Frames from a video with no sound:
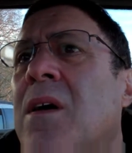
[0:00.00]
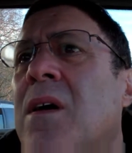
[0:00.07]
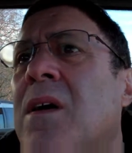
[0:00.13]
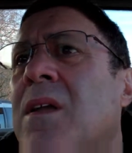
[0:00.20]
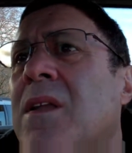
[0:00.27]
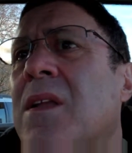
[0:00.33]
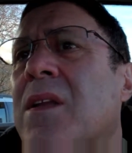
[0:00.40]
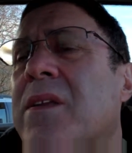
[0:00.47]

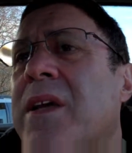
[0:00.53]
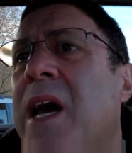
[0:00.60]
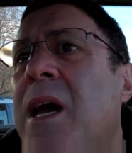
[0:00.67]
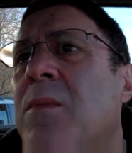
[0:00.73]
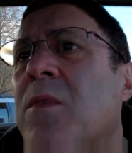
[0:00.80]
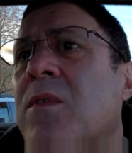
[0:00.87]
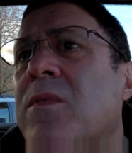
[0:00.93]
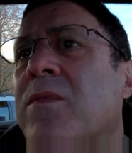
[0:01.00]
little
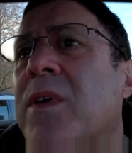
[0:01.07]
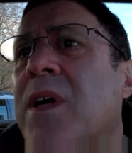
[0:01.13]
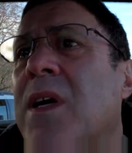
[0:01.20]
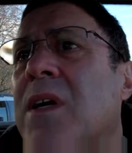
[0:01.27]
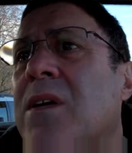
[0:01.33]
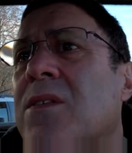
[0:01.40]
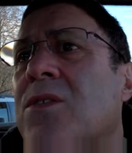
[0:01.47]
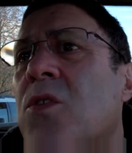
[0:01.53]
time
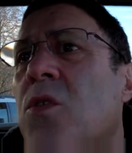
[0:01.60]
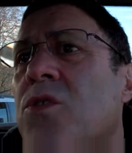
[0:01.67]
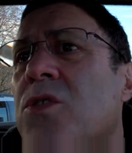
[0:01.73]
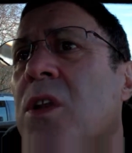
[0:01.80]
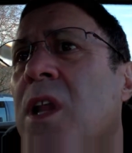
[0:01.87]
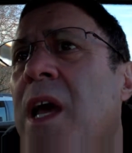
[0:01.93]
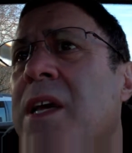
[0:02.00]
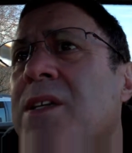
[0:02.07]
of
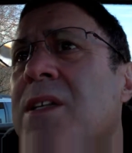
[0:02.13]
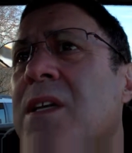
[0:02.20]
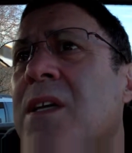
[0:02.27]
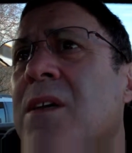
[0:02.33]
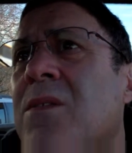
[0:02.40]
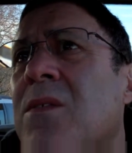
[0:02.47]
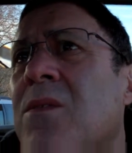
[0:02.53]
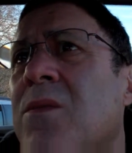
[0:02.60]

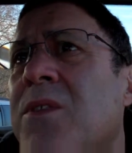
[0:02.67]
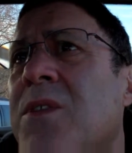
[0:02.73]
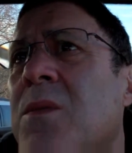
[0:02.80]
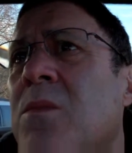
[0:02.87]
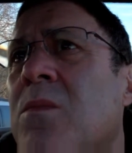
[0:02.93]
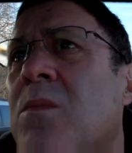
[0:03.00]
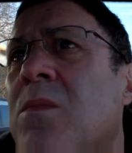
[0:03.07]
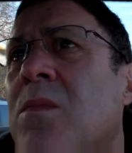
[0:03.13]
socializing with
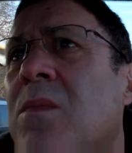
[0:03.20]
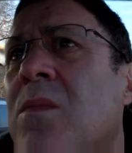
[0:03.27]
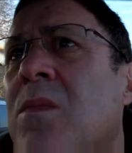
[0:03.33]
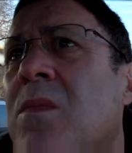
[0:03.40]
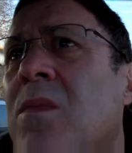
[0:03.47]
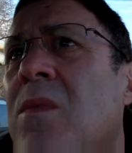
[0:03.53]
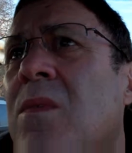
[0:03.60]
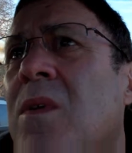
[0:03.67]
some
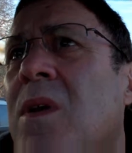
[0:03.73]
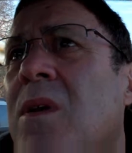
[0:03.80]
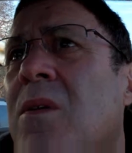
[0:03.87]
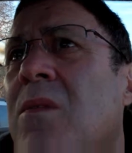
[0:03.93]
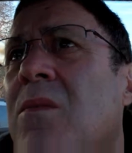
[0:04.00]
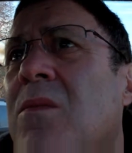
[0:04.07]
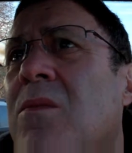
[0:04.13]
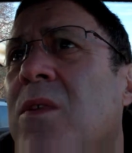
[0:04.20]

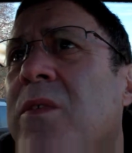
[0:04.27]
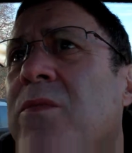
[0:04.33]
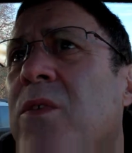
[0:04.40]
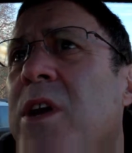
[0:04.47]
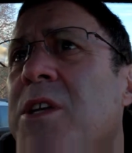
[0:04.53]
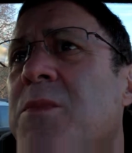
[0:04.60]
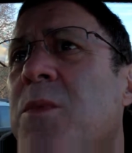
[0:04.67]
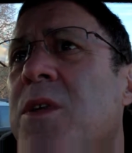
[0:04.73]

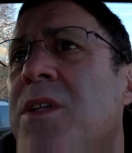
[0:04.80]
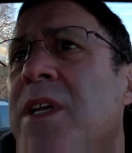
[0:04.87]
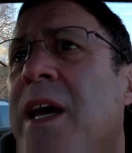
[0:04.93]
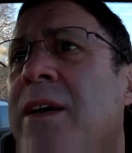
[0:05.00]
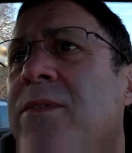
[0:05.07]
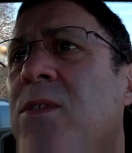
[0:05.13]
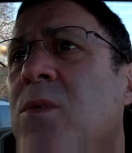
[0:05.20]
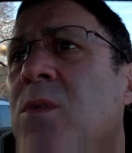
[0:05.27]
refreshments
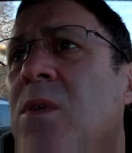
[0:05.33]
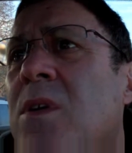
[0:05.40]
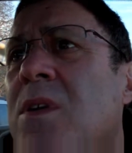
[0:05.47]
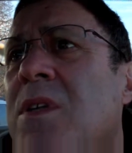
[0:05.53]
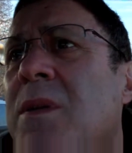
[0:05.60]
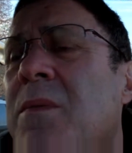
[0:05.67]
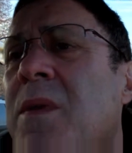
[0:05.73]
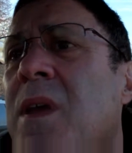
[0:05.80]
afterwards.
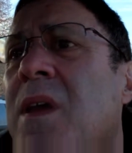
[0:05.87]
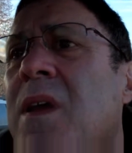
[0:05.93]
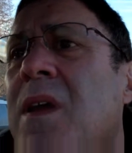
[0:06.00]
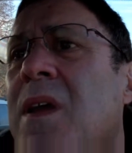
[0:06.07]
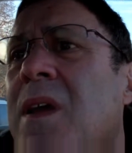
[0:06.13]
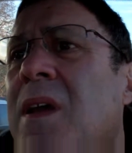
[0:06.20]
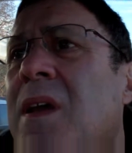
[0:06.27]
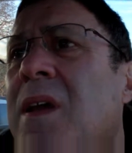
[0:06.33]
And
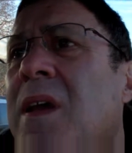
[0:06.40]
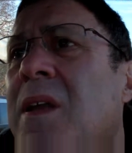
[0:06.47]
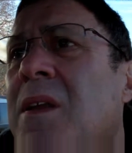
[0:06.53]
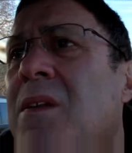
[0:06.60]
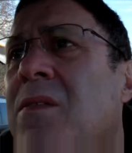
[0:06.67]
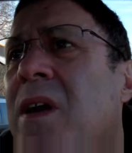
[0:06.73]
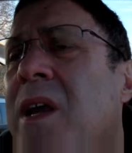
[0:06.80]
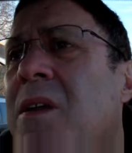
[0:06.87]
he
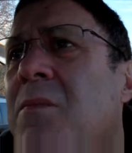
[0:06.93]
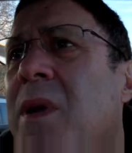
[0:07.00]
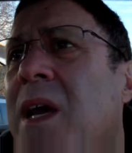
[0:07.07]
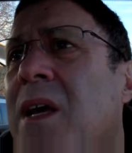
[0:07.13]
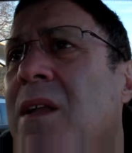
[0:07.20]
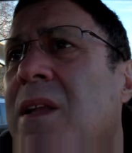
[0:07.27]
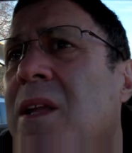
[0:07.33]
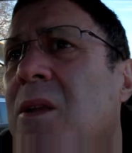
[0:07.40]
tried to
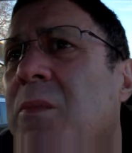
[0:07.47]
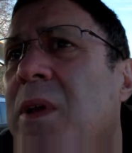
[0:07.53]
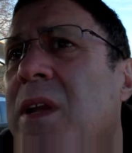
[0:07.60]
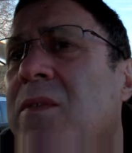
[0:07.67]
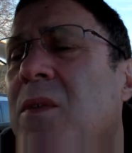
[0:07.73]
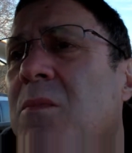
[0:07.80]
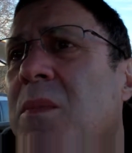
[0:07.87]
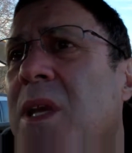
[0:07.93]
make a little bit
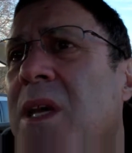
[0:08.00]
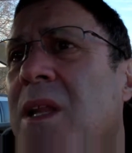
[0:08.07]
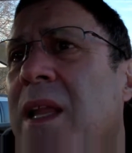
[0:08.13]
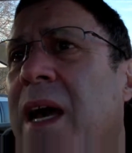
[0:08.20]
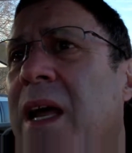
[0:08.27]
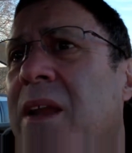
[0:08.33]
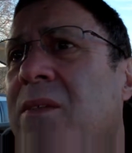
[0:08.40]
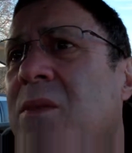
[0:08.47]
of a meal
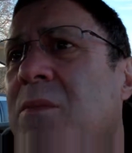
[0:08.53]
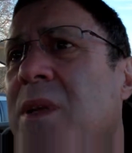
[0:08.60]
out of it